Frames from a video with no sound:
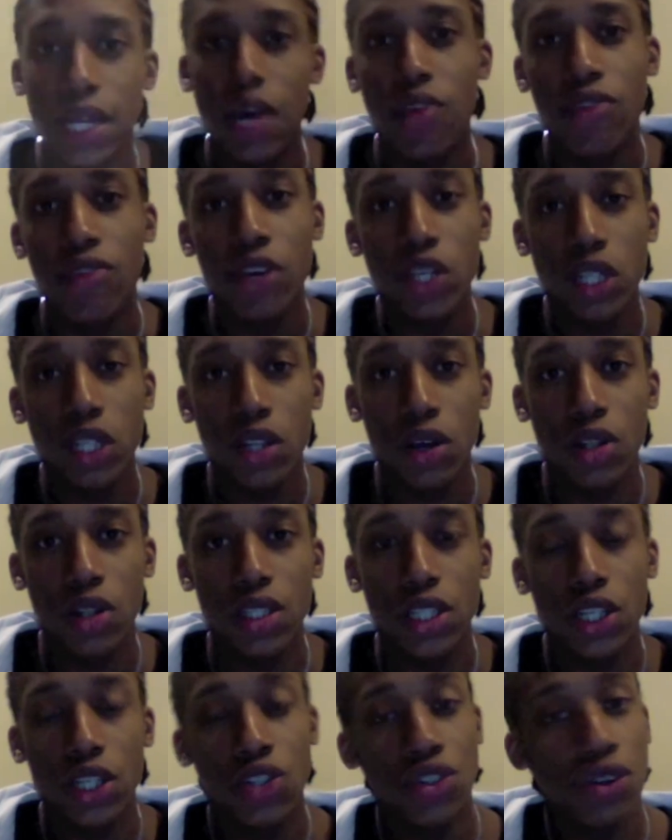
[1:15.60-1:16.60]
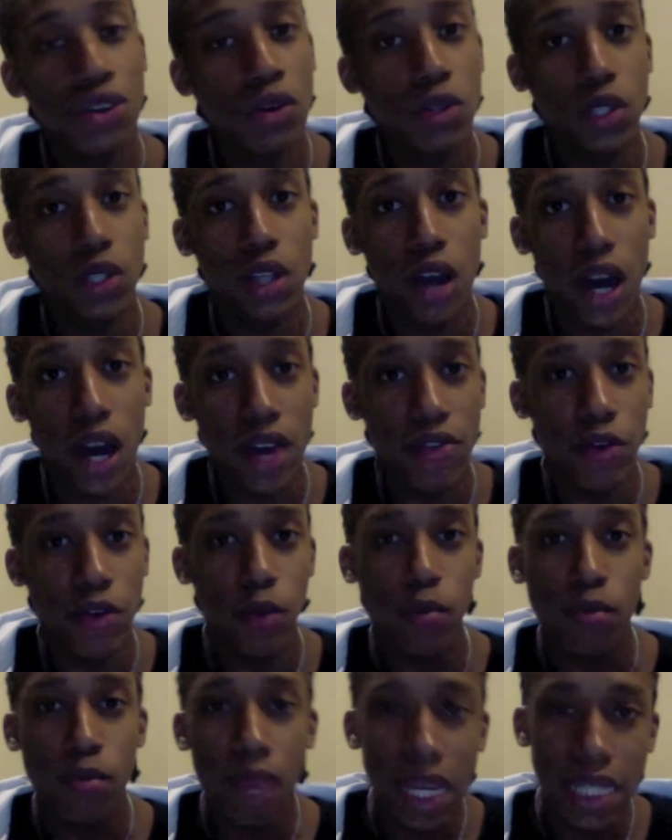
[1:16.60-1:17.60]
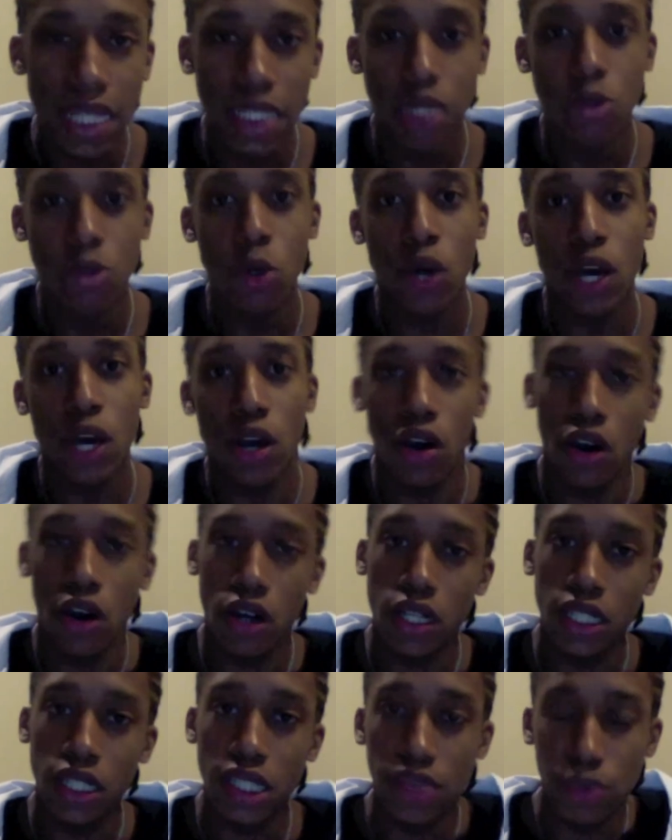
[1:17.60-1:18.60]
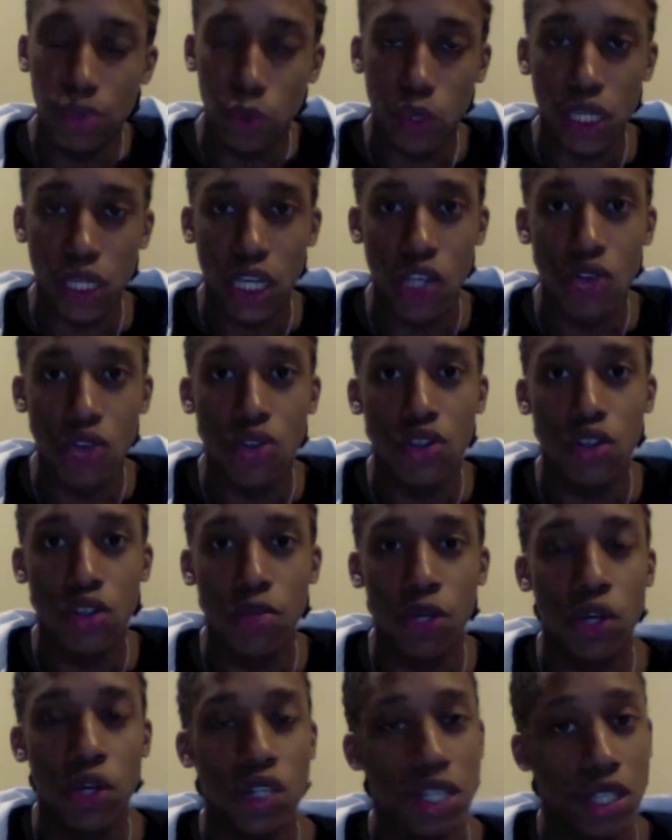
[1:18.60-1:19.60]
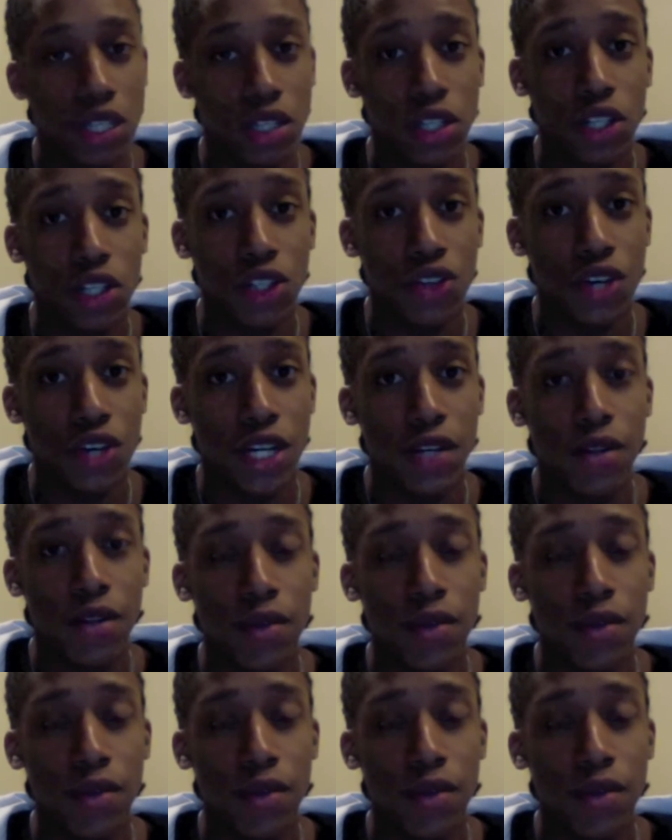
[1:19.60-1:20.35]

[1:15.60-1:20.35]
first glance, the controls on the iPhone may seem quite hard and difficult to get used to because it's a touchscreen.